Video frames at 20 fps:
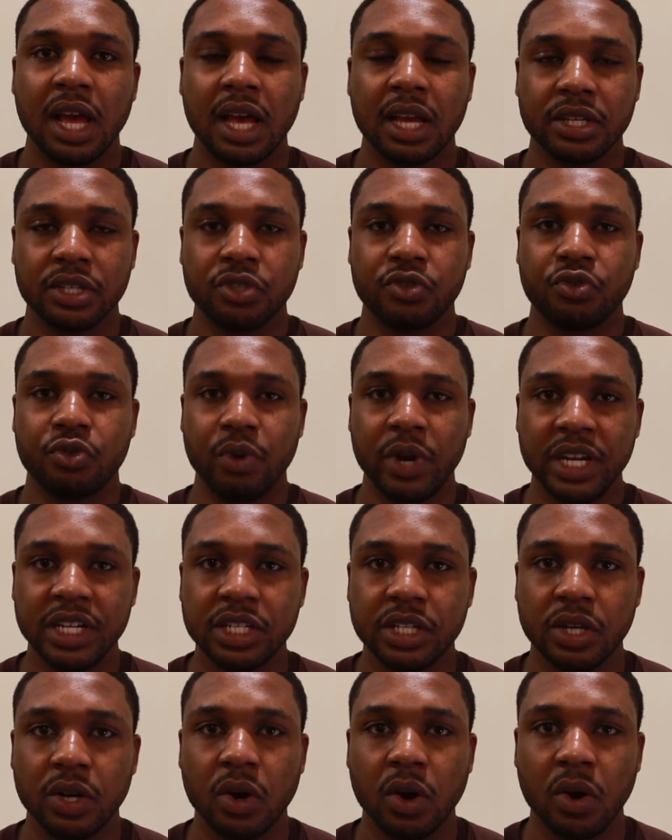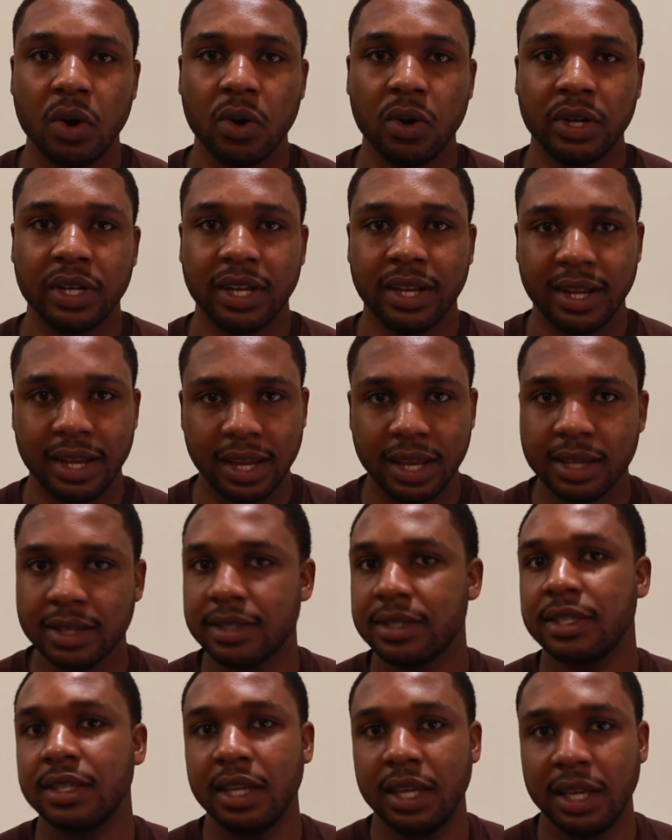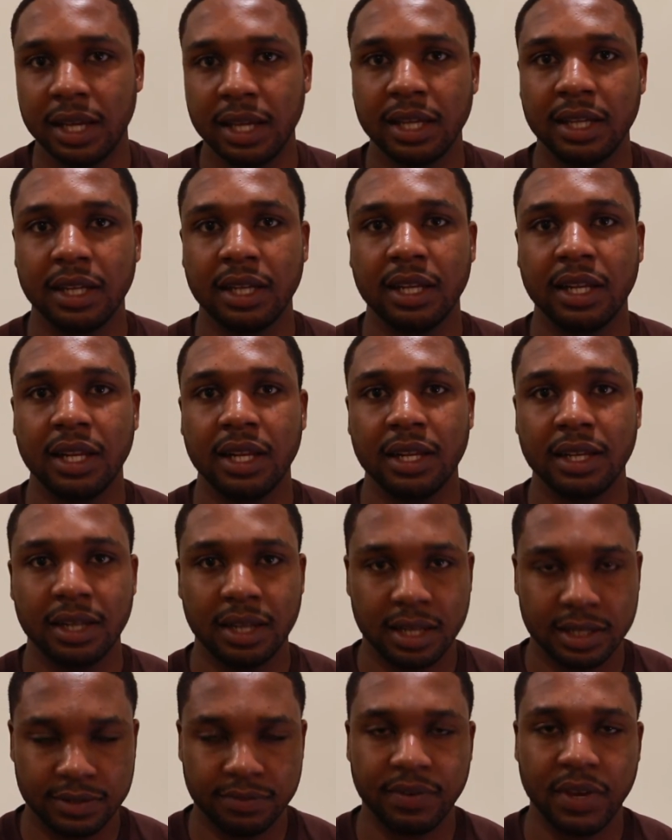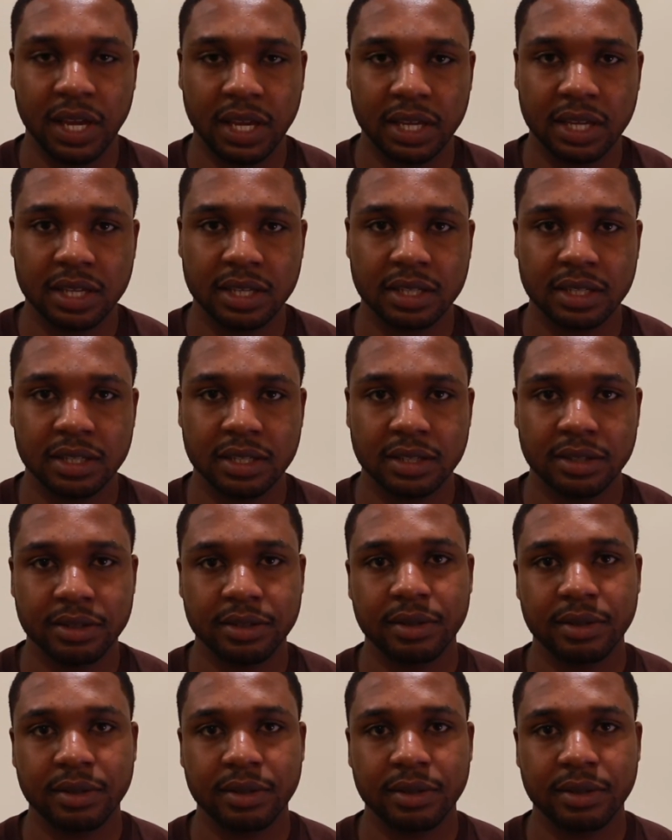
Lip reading: has trained you on is in Las Vegas.